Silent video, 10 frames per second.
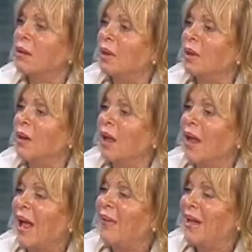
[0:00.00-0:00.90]
all right
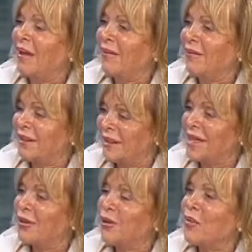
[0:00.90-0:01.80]
and, and this
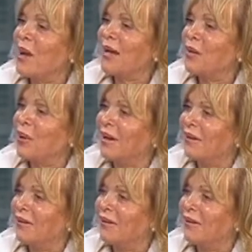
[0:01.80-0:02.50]
is under your bailiwick.